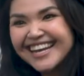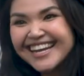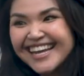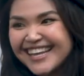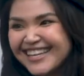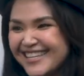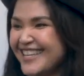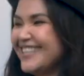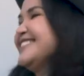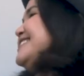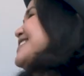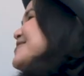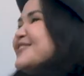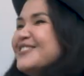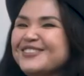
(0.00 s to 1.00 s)
it? Yes,
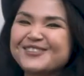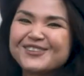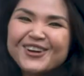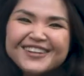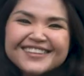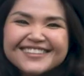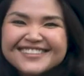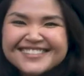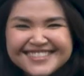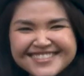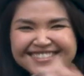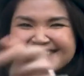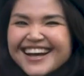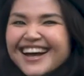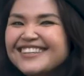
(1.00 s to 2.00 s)
that was the shot.
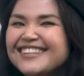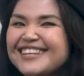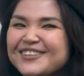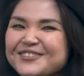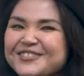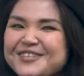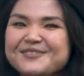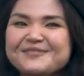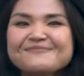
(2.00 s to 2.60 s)
I nailed it.